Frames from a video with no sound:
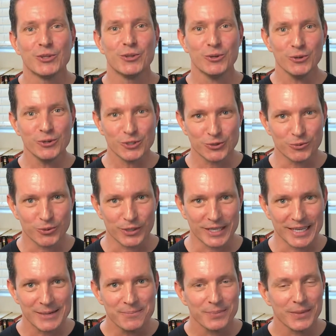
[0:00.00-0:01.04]

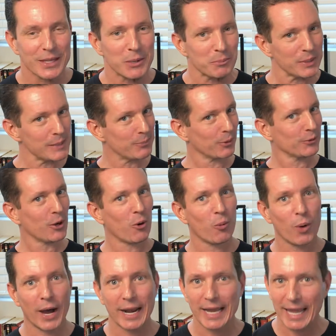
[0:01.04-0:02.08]
Usually, people don't
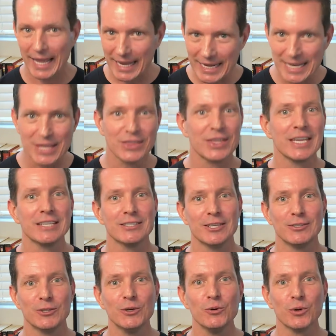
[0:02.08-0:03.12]
want anything to
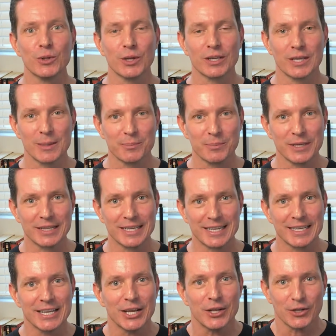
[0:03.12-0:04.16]
do with a company that